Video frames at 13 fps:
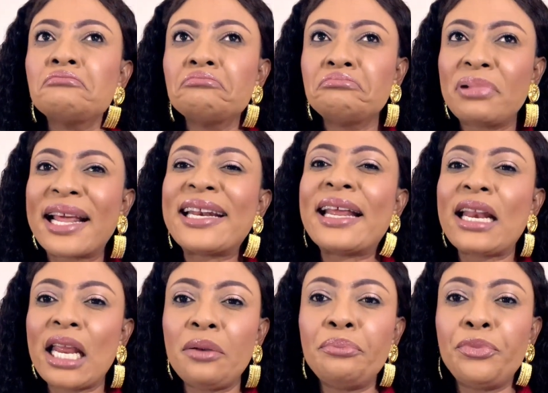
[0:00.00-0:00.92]

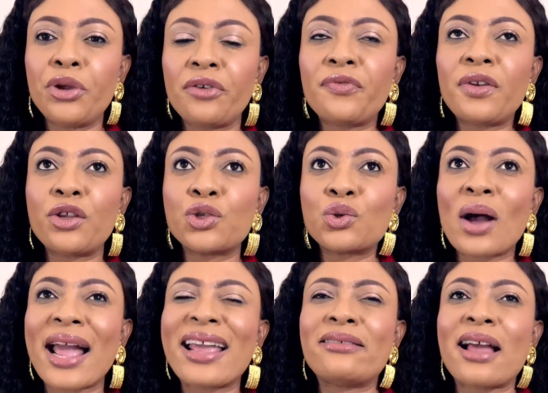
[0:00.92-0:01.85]
blended in beautifully,
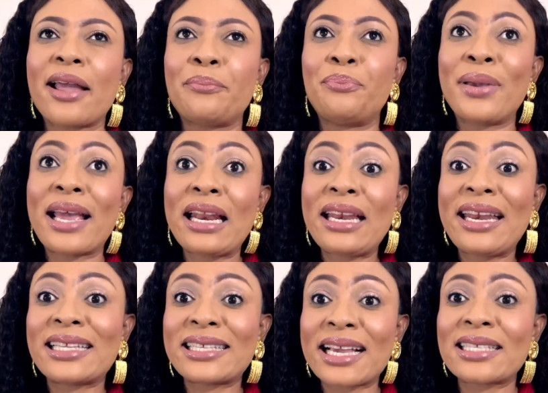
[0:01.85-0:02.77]
so I barely
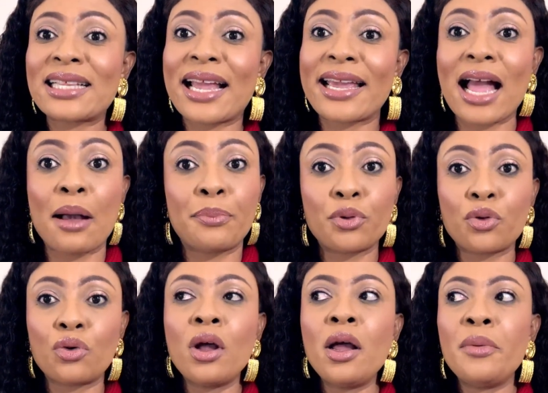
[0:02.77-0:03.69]
detect like
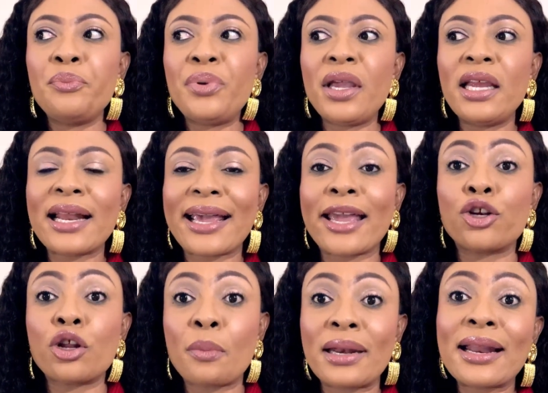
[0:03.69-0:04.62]
apple being like a
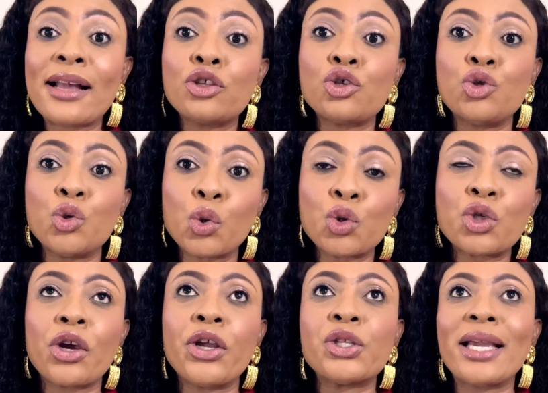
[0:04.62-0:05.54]
dominant note.
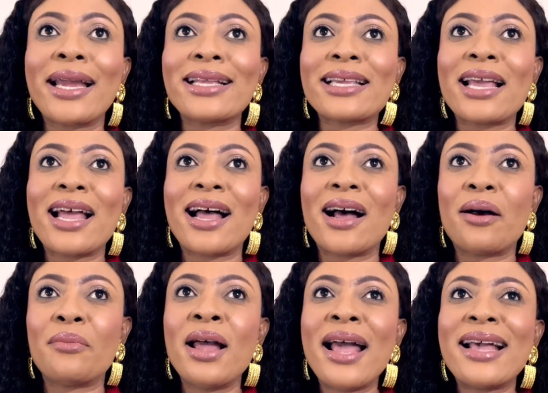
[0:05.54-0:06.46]
You're going to get
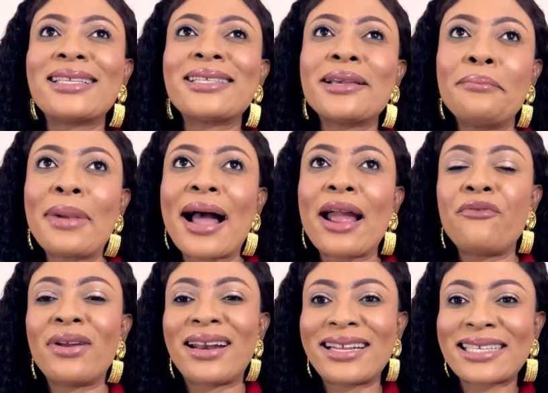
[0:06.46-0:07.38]
a
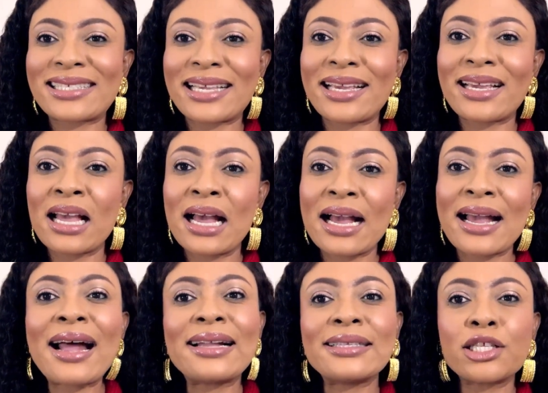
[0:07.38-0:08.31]
semi-realistic
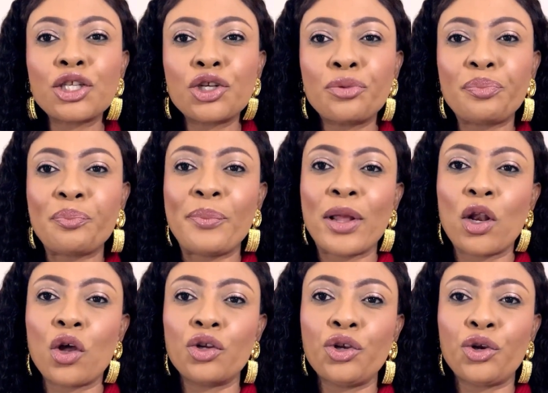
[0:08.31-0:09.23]
cantaloupe
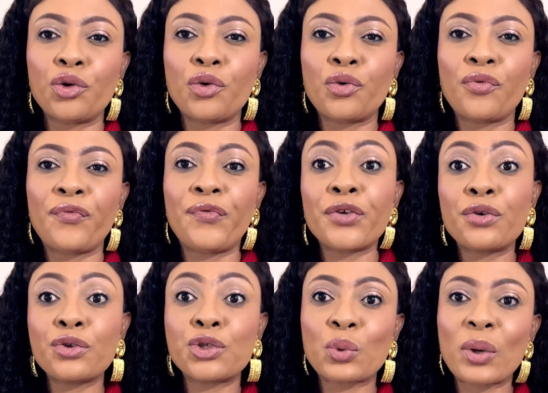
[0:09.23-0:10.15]
melon, you know,
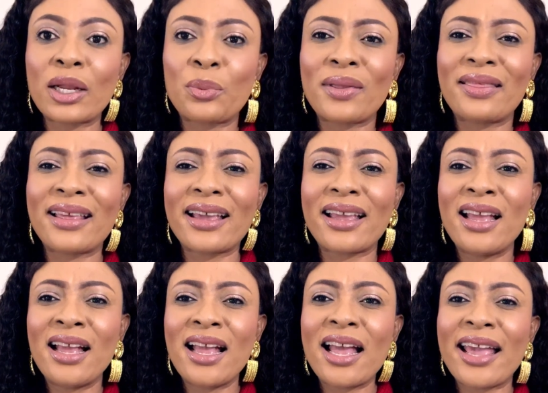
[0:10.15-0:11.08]
feel to it with a
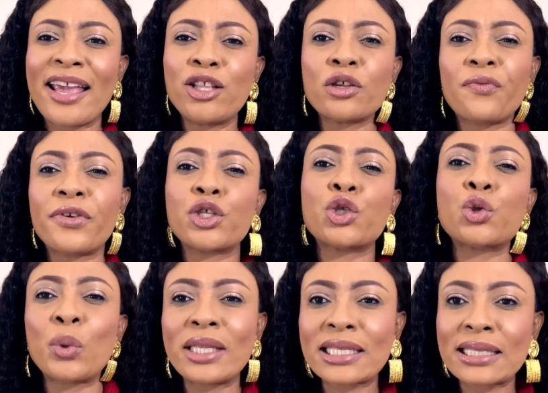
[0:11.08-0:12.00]
hint of a
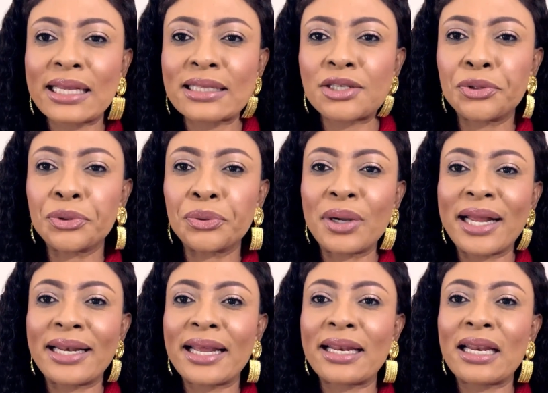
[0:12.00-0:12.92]
sweetness, you know,
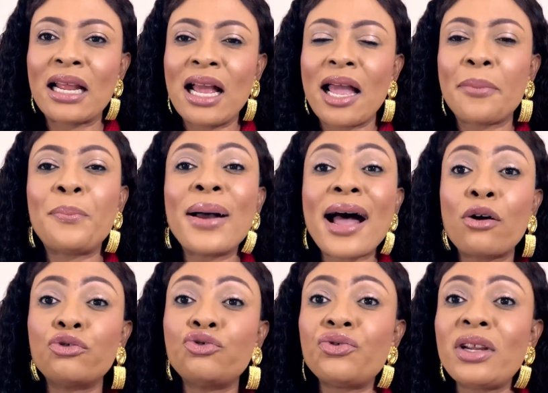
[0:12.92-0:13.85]
and then a
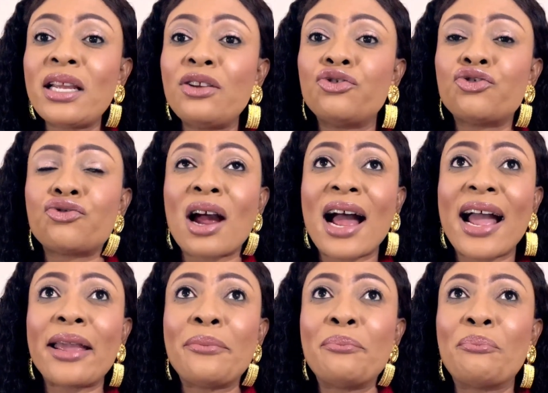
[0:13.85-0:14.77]
powdery,
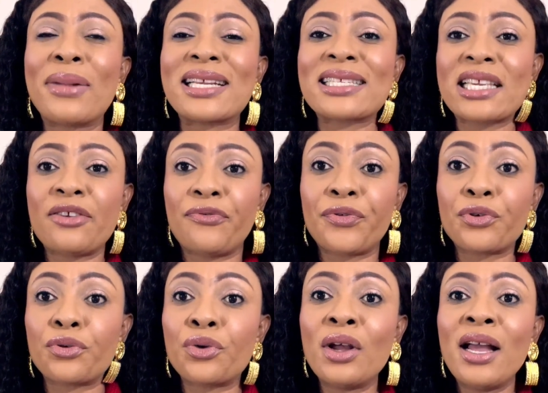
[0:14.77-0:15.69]
dry, musky
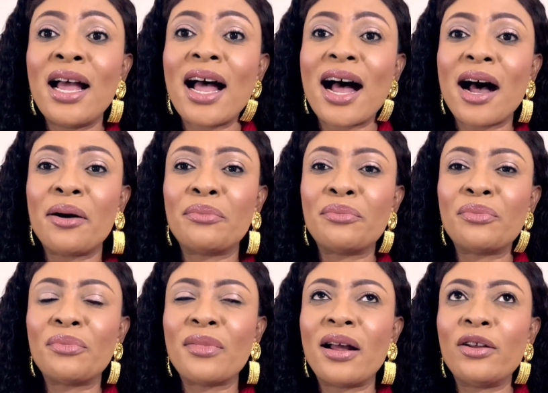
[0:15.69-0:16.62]
feel
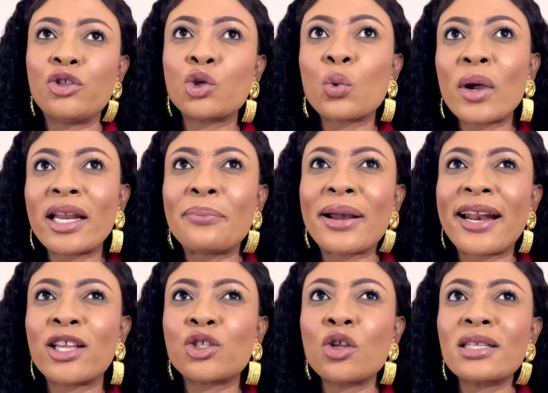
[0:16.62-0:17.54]
to it.
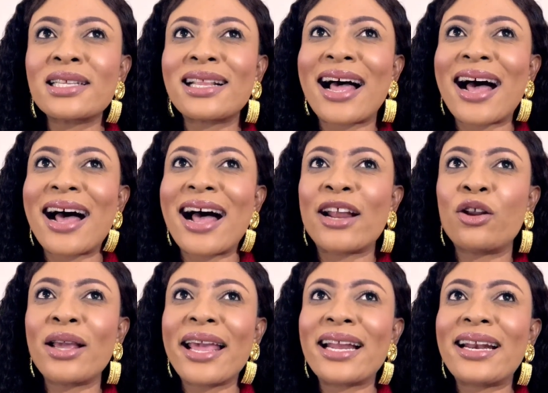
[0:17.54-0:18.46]
But it's not, I
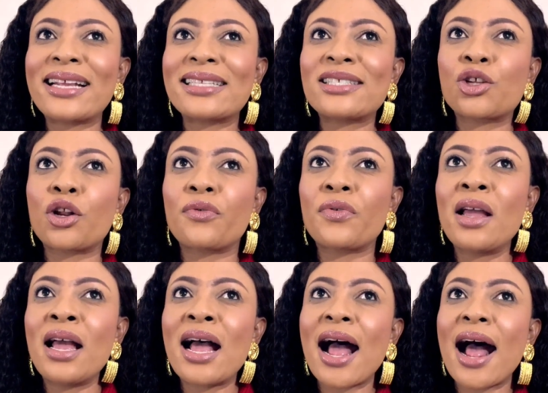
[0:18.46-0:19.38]
don't get that sort of
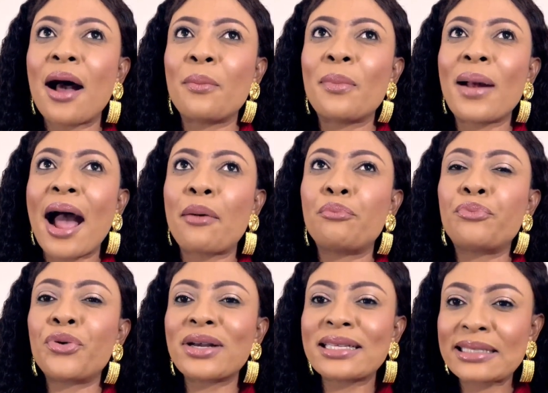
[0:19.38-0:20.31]

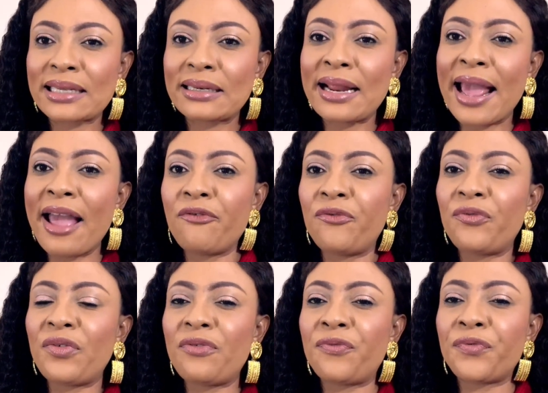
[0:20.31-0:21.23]
ambroxan
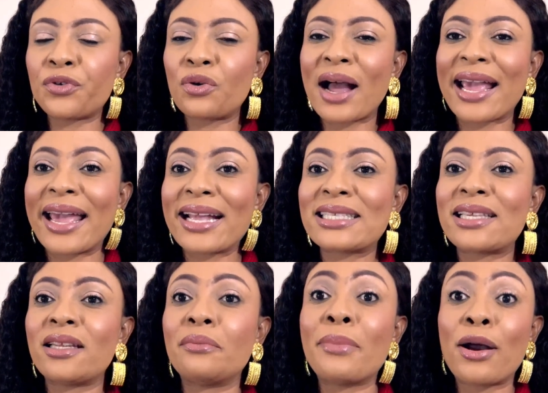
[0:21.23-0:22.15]
heavy feel I
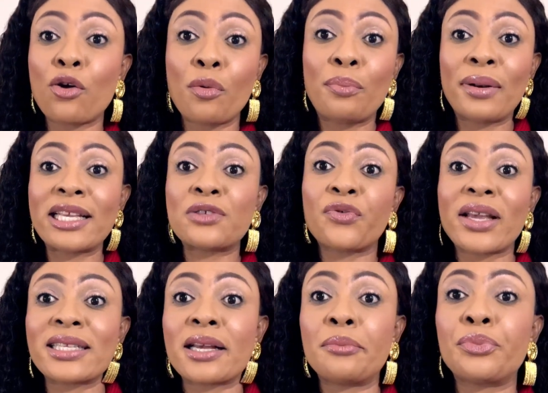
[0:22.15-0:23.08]
get in Mango Bliss, for
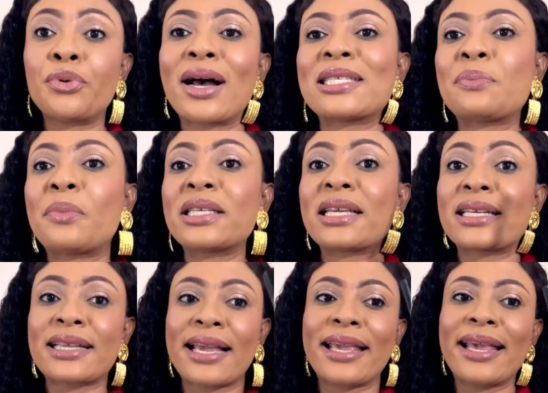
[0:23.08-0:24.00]
example, as much
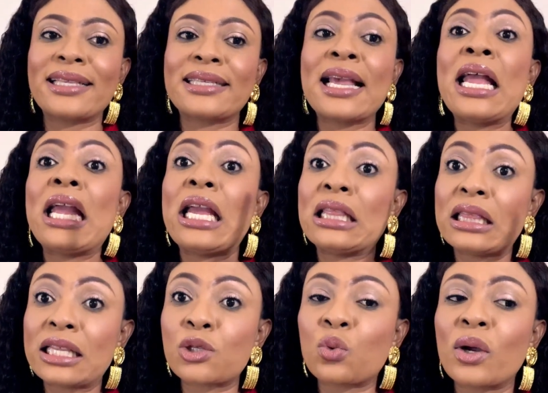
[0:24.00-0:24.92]
as I get
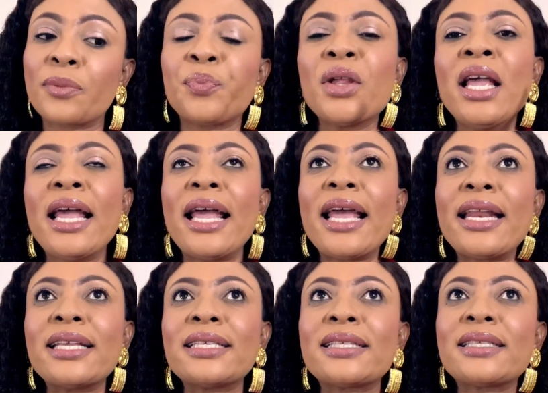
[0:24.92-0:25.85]
in this one.
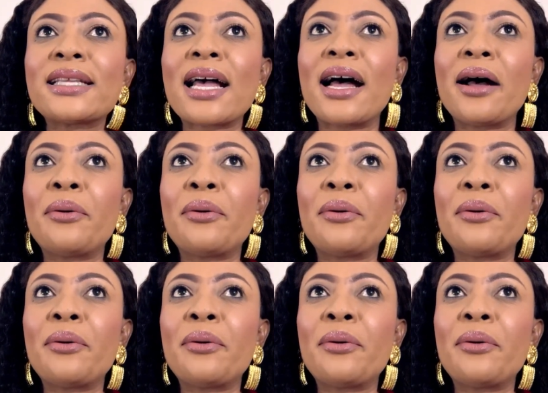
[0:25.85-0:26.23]
It is